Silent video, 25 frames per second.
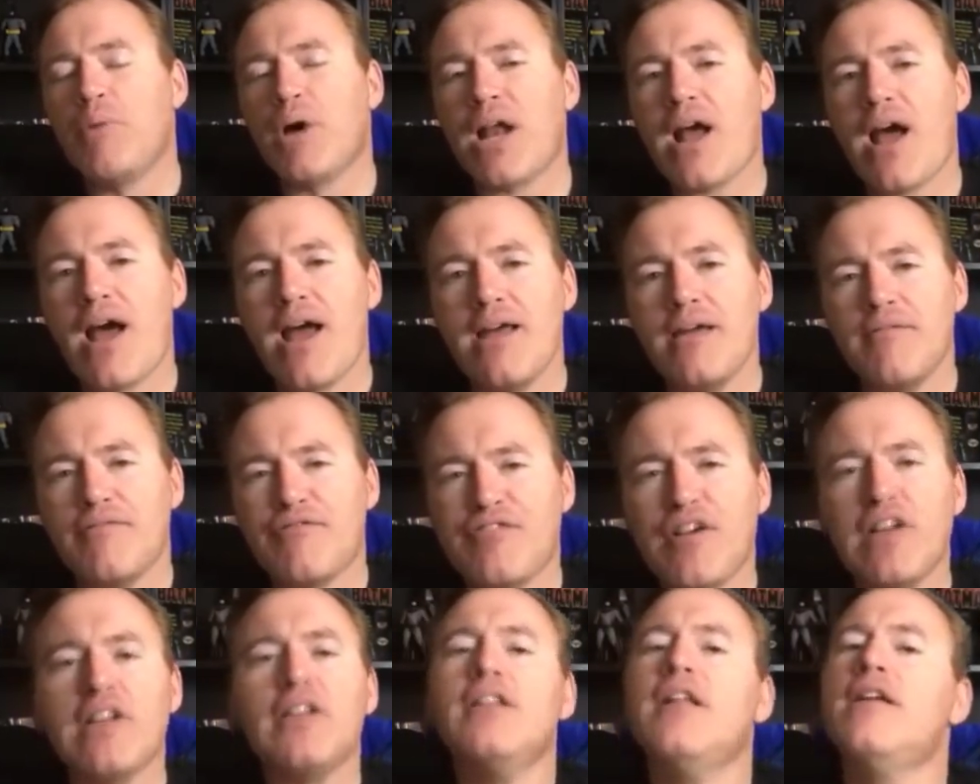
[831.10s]
but I
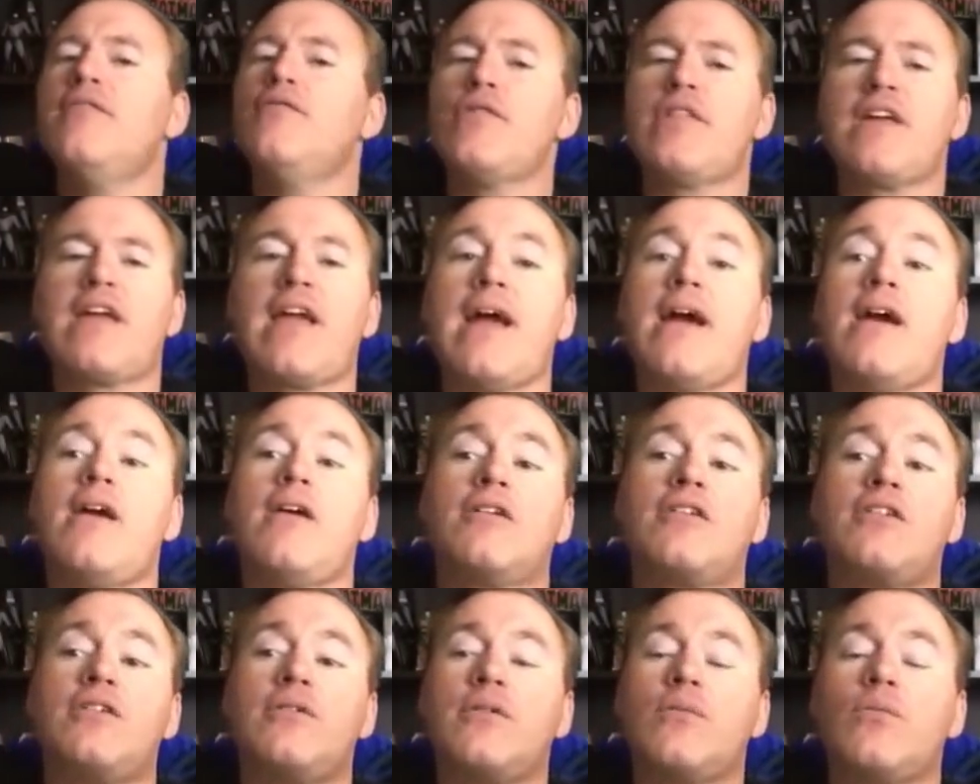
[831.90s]
fell in love with the
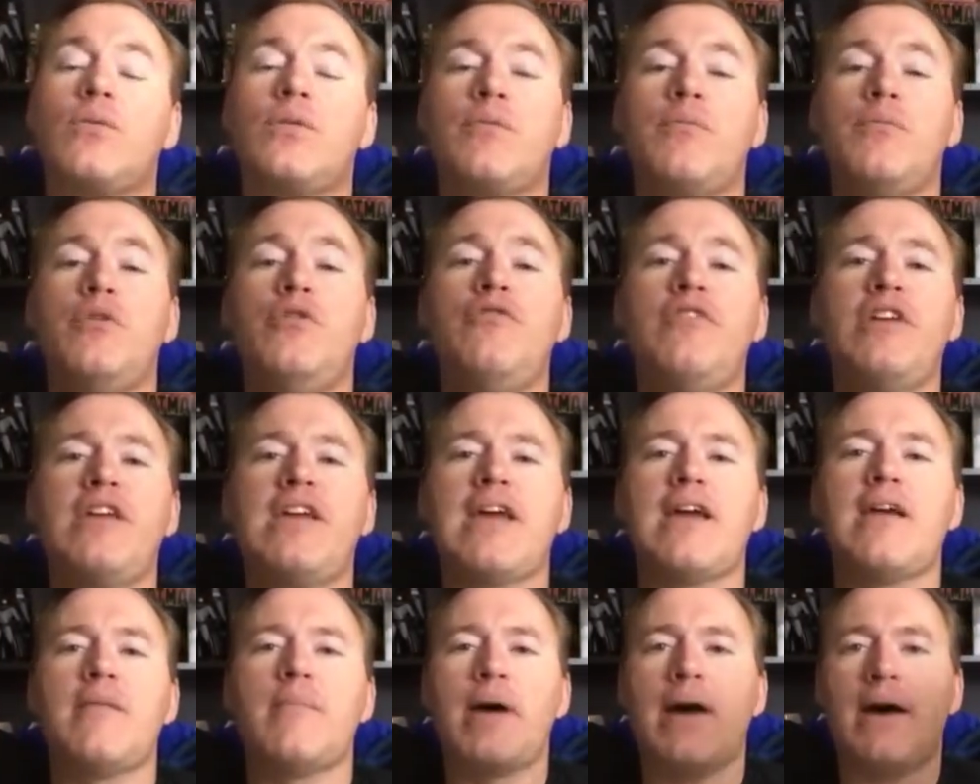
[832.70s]
character, and then when the movie
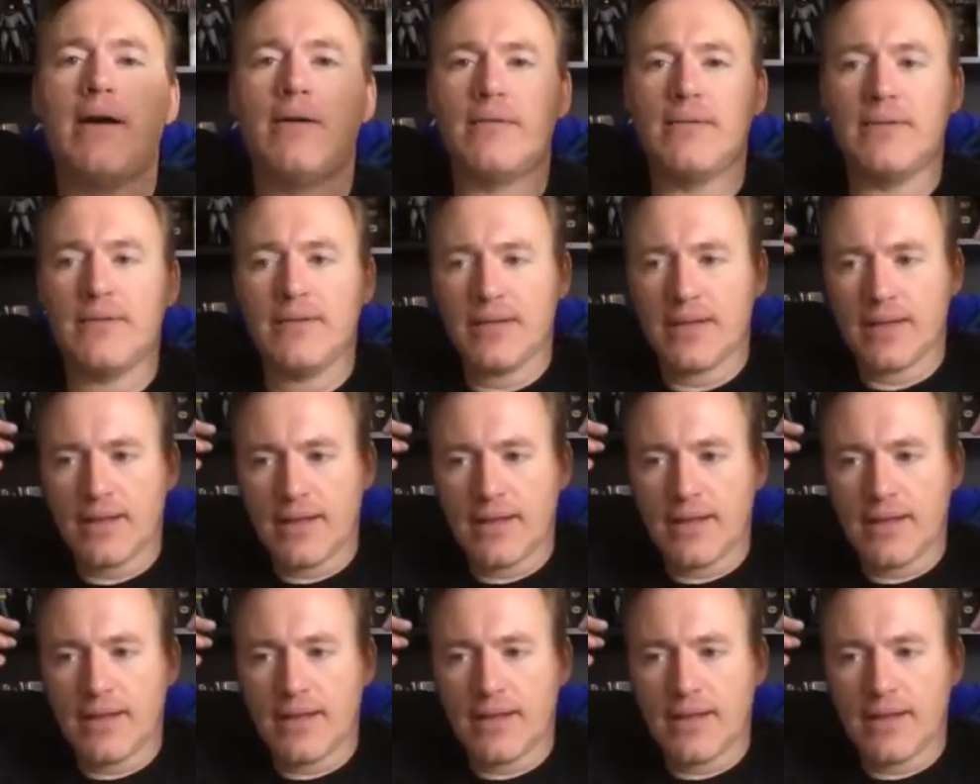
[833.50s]
came out,